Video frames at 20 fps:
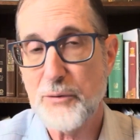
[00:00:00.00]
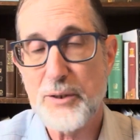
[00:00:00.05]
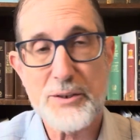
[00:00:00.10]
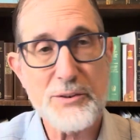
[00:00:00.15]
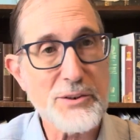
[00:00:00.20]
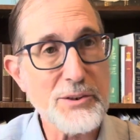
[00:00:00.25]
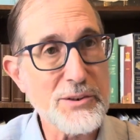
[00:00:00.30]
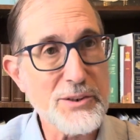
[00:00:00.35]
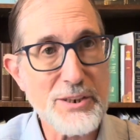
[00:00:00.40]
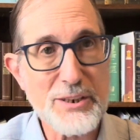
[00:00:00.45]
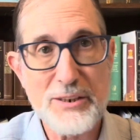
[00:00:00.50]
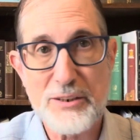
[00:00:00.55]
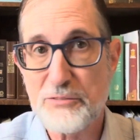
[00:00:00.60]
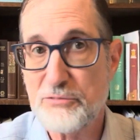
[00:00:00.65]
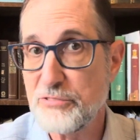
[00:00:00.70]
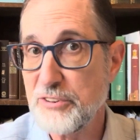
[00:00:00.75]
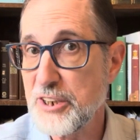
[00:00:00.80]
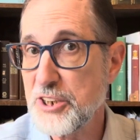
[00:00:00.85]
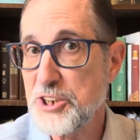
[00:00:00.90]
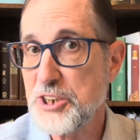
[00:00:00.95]
This is in a
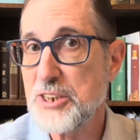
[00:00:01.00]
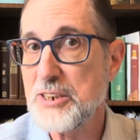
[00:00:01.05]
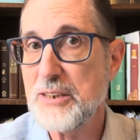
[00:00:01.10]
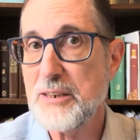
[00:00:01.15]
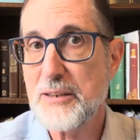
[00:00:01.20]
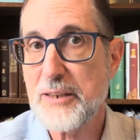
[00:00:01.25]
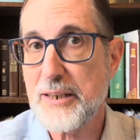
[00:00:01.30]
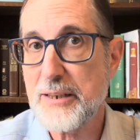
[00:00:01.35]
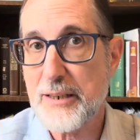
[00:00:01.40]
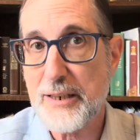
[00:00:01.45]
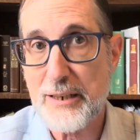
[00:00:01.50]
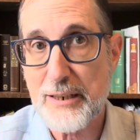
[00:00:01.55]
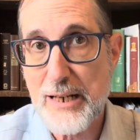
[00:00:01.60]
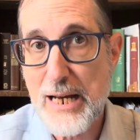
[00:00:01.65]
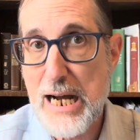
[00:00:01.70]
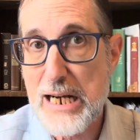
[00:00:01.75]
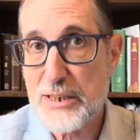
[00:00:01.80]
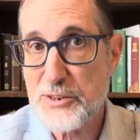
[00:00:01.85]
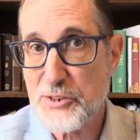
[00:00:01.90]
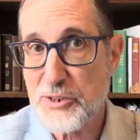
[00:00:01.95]
vision that
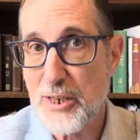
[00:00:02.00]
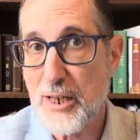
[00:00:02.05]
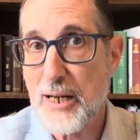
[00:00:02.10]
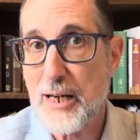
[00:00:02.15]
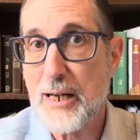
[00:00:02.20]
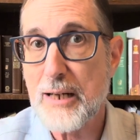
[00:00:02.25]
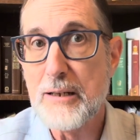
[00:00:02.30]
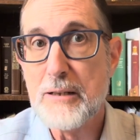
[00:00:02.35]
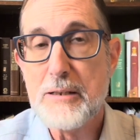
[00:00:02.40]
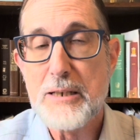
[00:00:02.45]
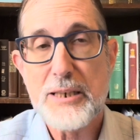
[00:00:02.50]
Enoch saw.